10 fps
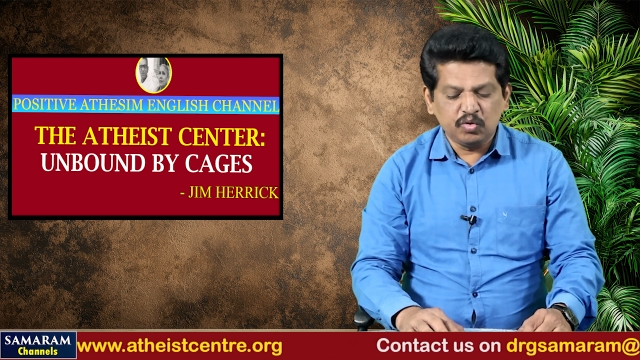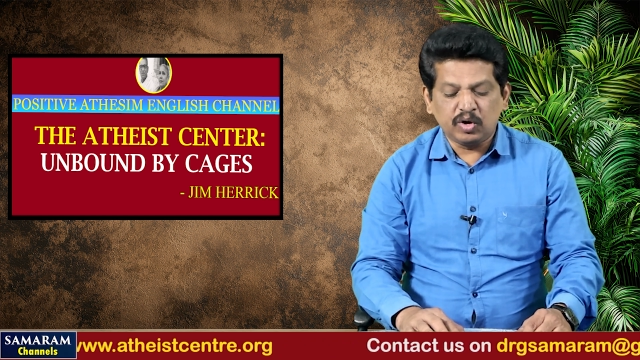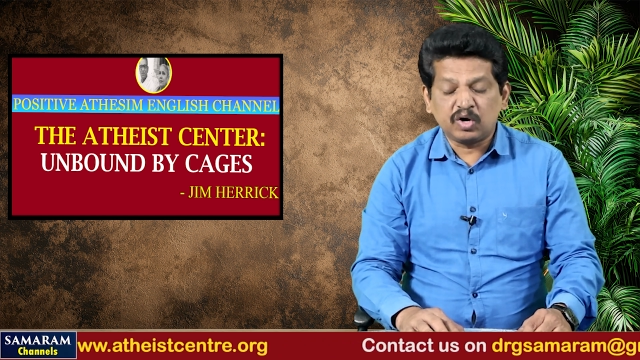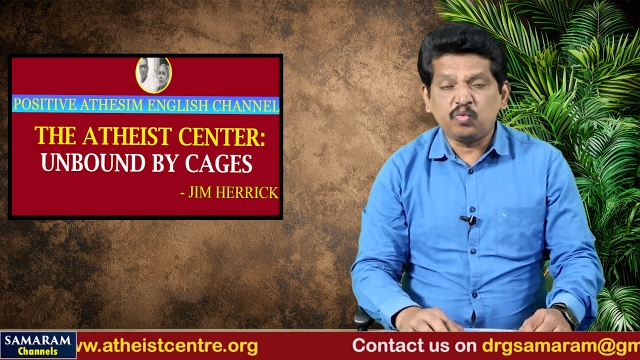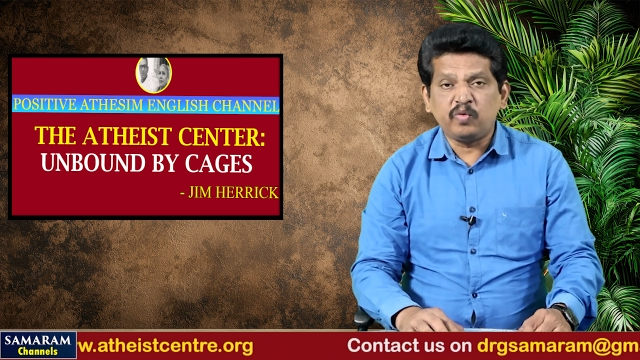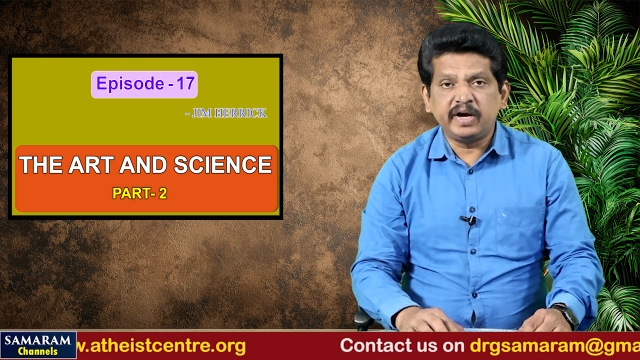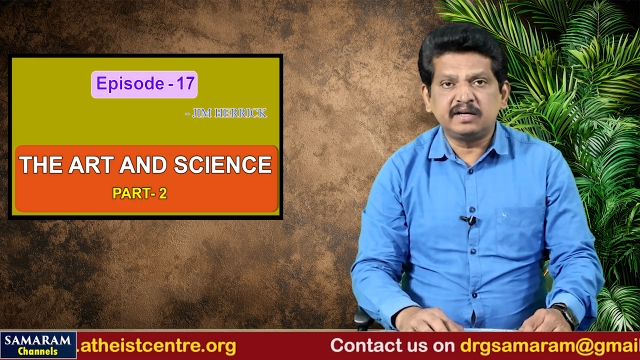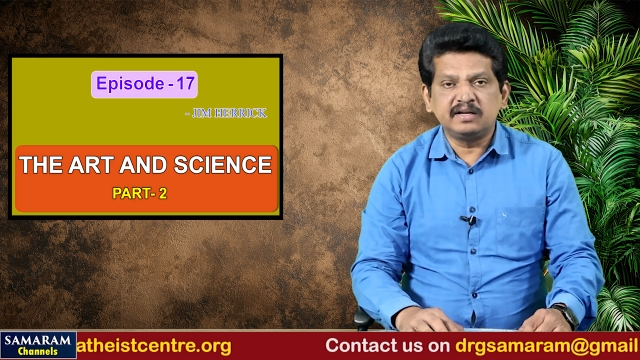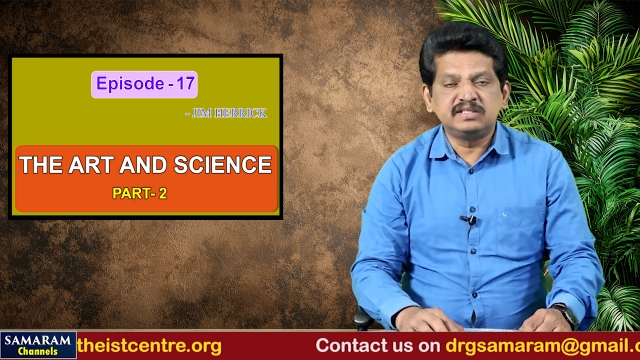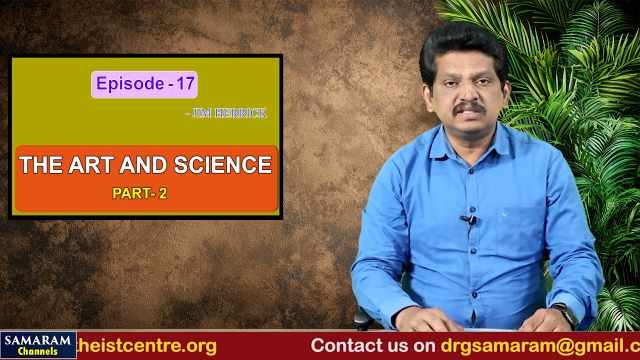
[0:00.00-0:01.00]
were
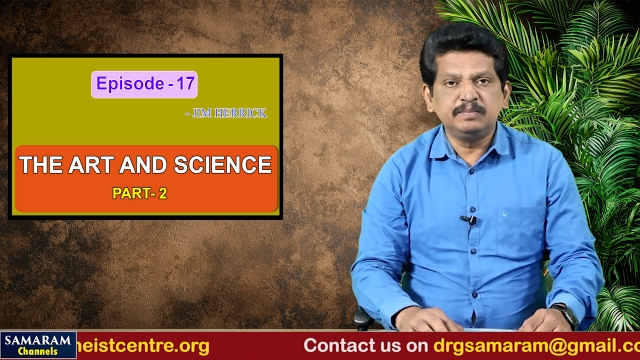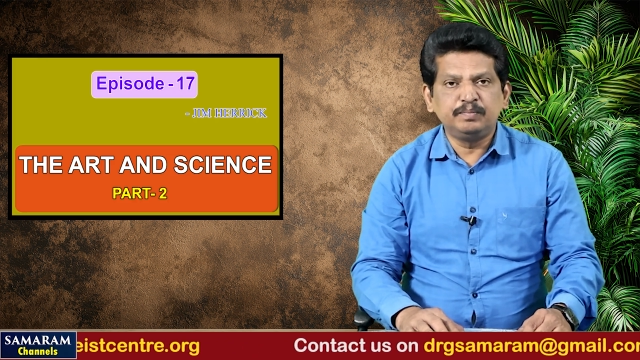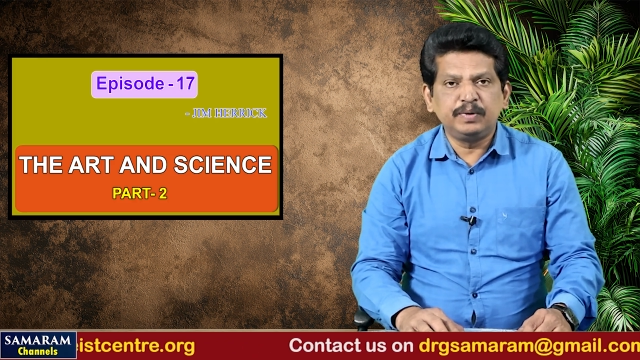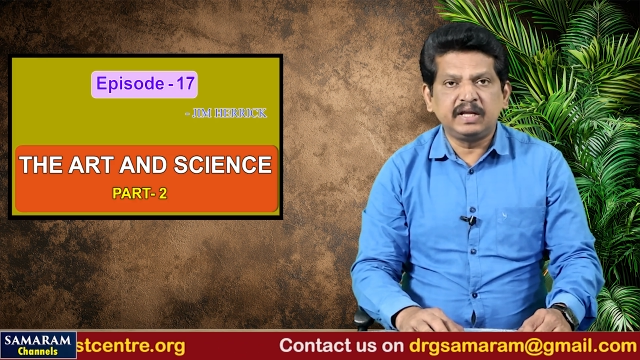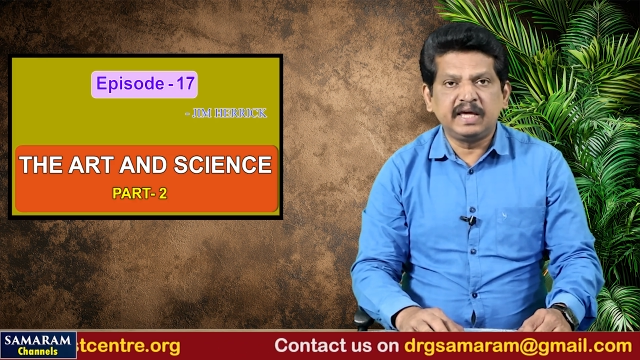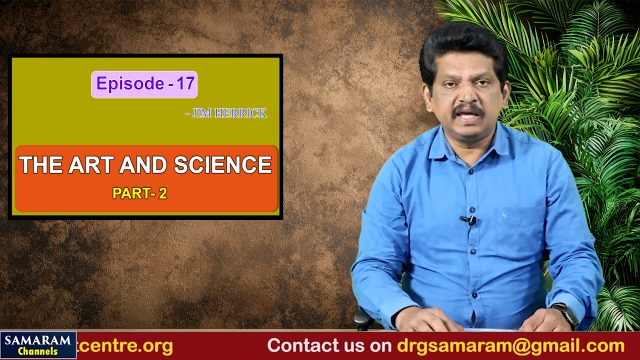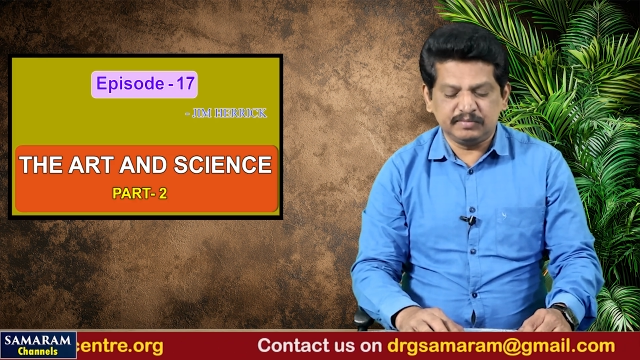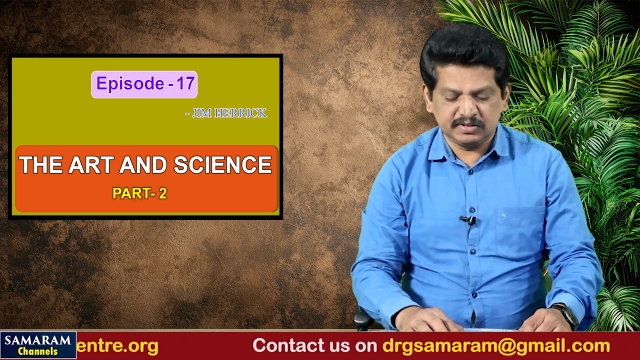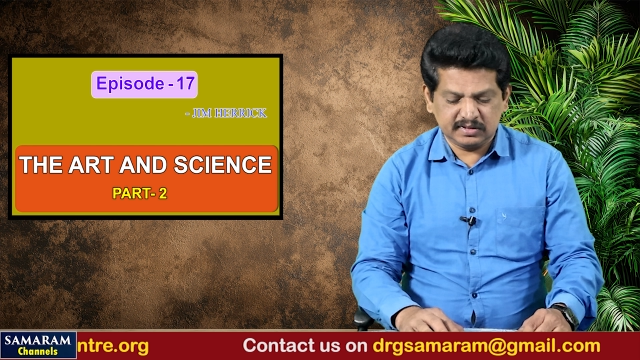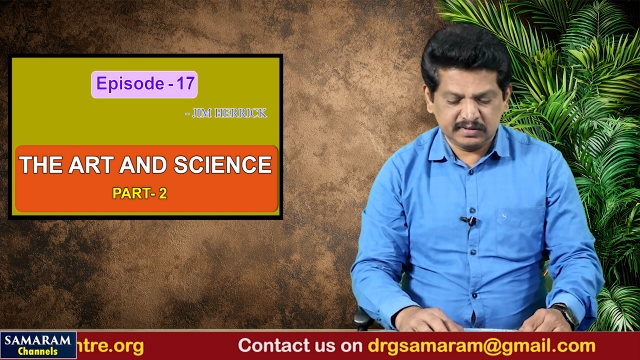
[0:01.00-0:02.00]
quite simple
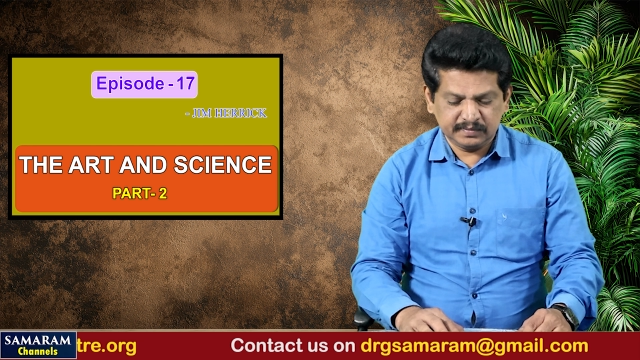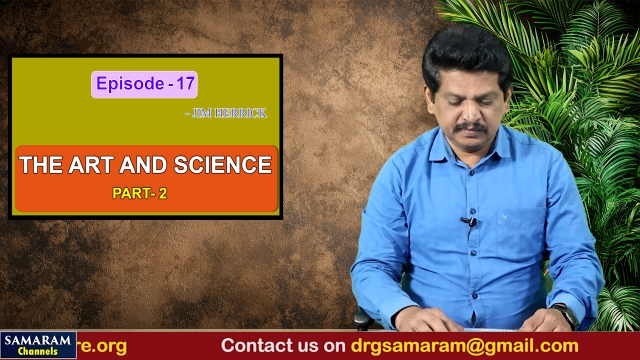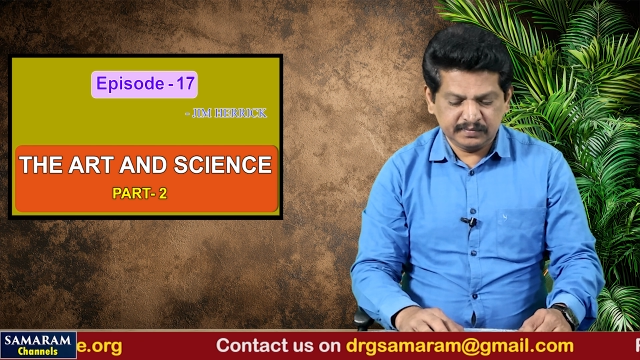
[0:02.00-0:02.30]
games.